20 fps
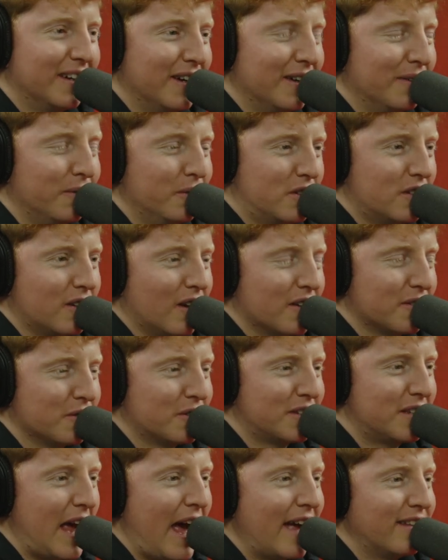which is also
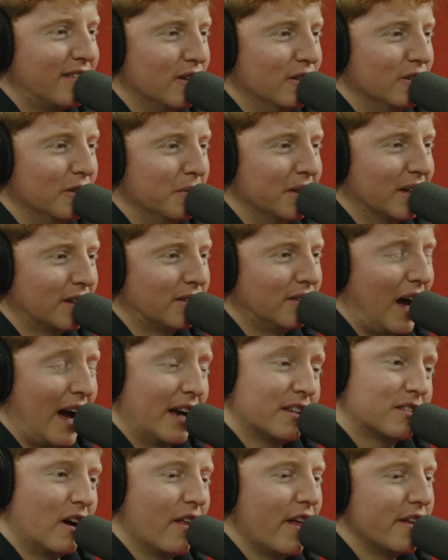sad too to be like, nah, I
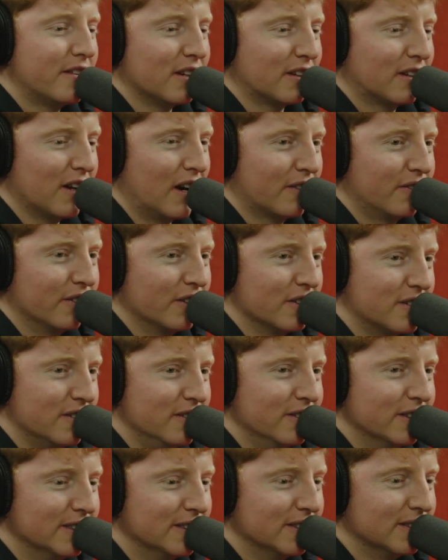saw that TikTok first.
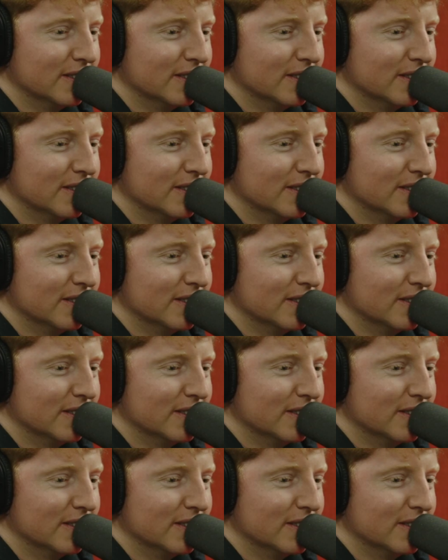You didn't.